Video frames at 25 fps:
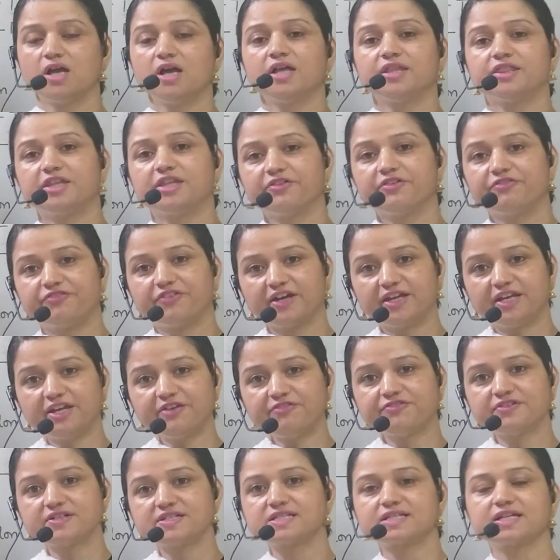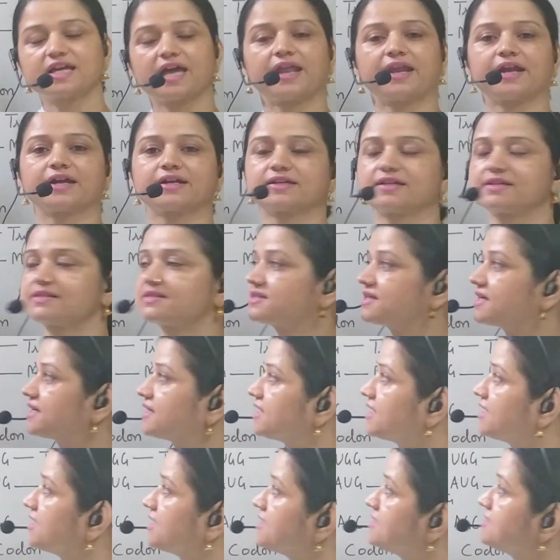The very first characteristic
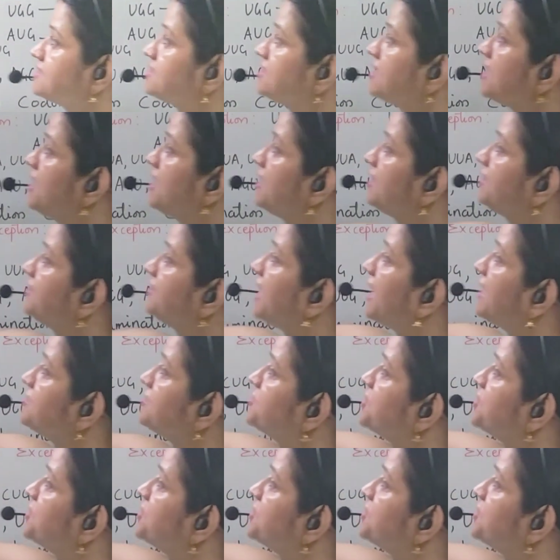is that